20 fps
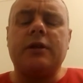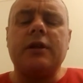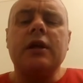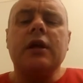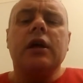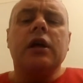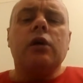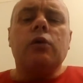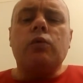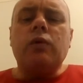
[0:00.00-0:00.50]

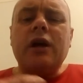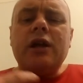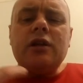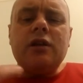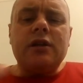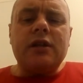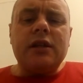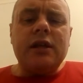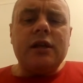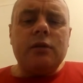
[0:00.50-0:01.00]
When you're
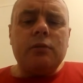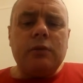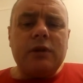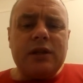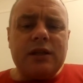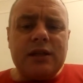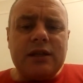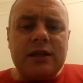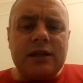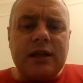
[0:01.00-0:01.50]
dealing with the
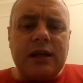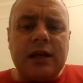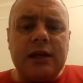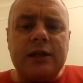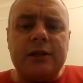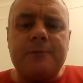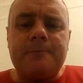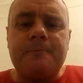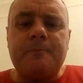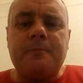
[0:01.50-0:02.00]
Danan
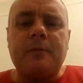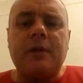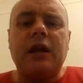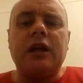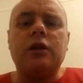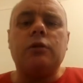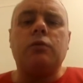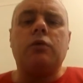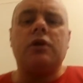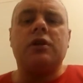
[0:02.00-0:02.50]
and you
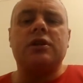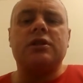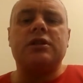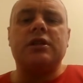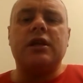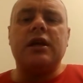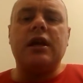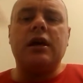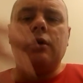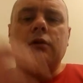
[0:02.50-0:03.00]
want to see
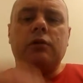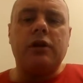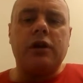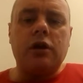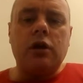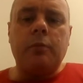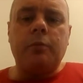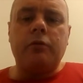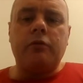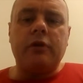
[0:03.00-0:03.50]
how they
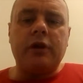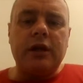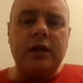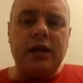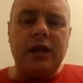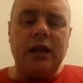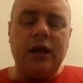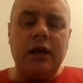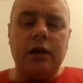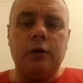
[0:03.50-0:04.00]
operate
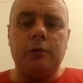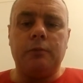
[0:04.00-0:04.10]
now,